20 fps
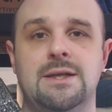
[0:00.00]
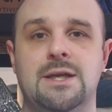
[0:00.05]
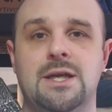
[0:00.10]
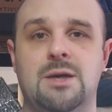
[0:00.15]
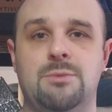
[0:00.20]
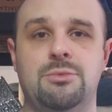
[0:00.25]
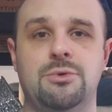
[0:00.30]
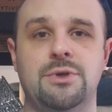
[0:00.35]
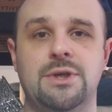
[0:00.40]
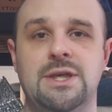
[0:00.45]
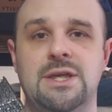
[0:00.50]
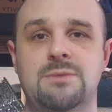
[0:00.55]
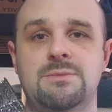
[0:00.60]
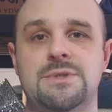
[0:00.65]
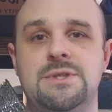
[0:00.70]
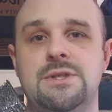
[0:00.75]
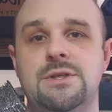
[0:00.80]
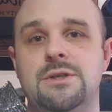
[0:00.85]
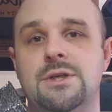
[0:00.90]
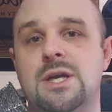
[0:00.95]
A couple
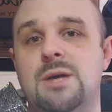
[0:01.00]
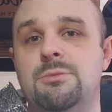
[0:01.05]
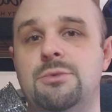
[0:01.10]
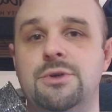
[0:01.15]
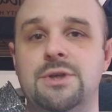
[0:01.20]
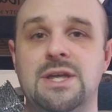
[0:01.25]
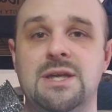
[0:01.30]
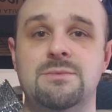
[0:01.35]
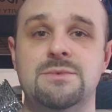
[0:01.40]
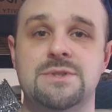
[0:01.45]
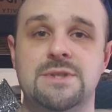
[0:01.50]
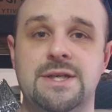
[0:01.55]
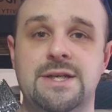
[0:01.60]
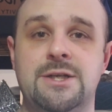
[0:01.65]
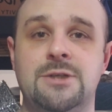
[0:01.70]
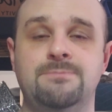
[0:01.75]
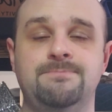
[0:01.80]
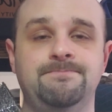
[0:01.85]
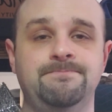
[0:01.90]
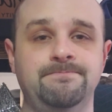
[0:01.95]
games here, a couple games
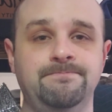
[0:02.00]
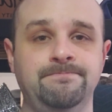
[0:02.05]
there.